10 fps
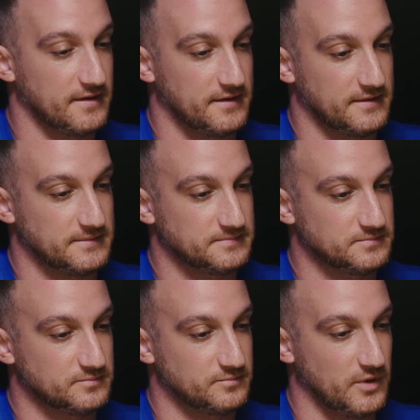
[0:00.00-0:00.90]
Um,
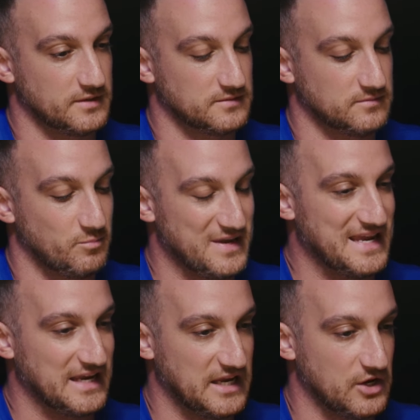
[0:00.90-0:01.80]
but
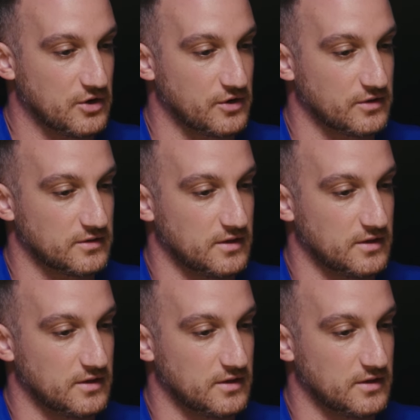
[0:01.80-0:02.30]
being here